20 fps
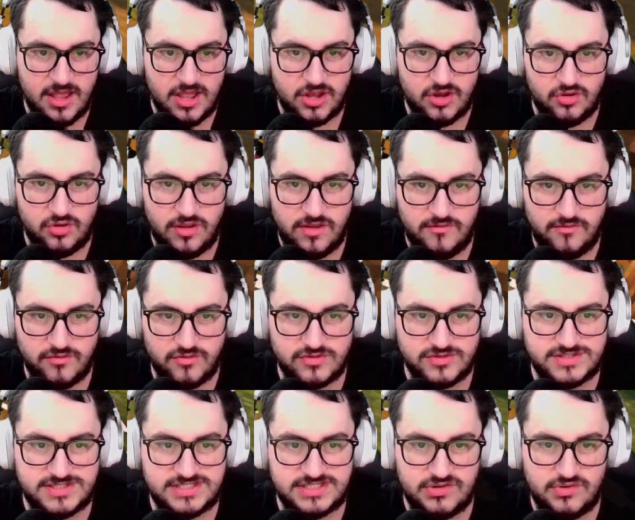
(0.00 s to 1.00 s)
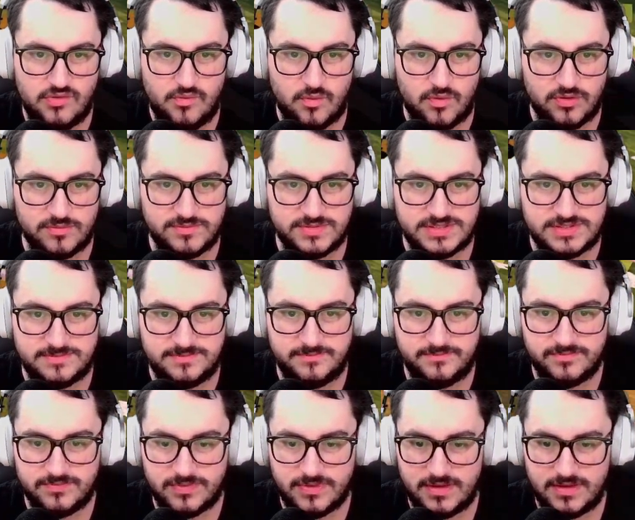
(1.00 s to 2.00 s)
You're looking for those silkworms.
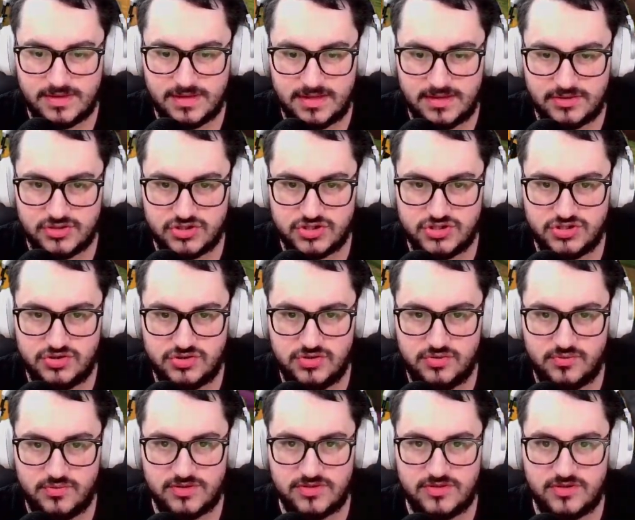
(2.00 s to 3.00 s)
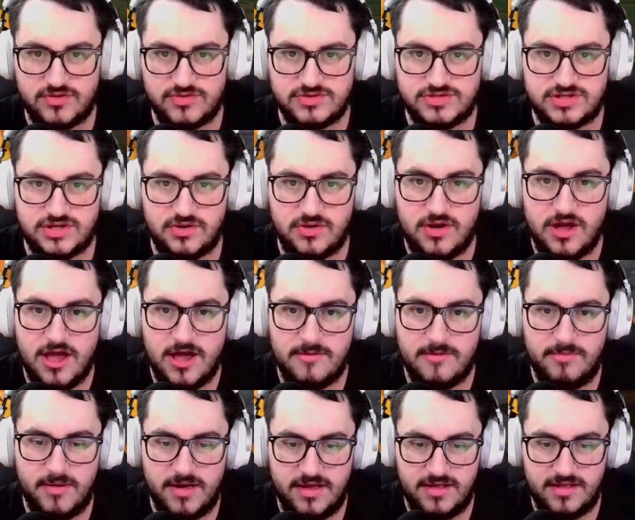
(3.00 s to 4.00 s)
I'll show you what those do.
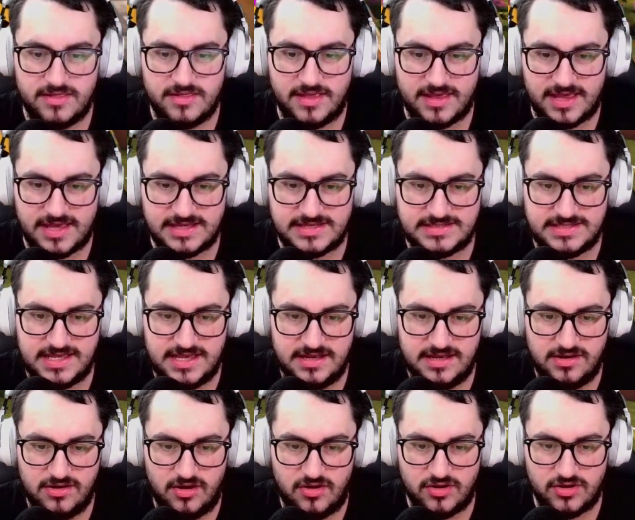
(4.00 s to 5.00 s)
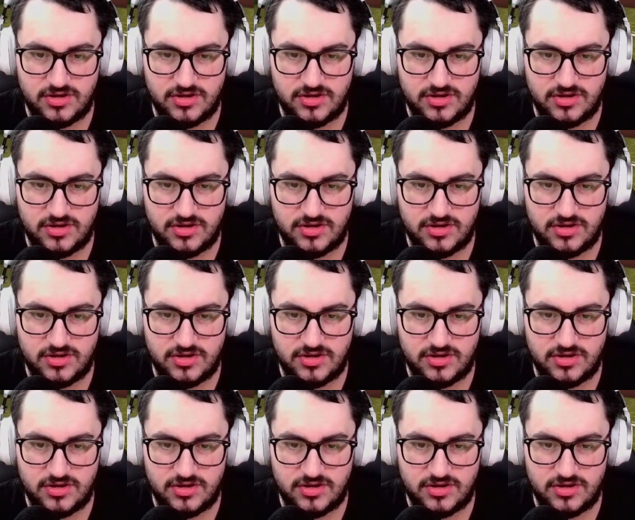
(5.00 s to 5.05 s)
But like I said, all